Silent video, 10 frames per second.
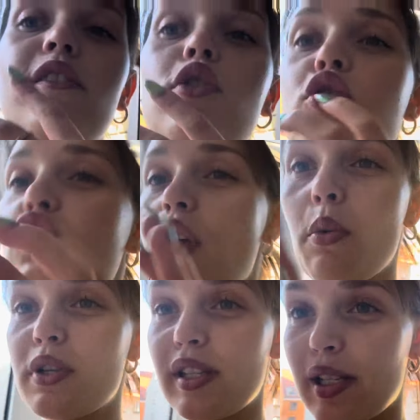I feel so
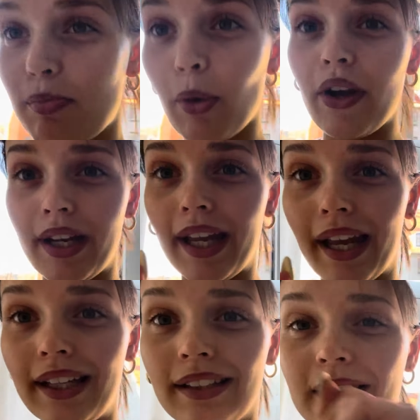
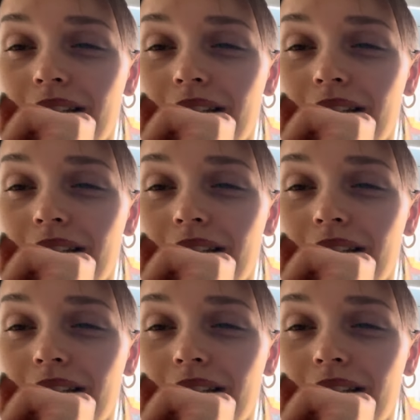springy.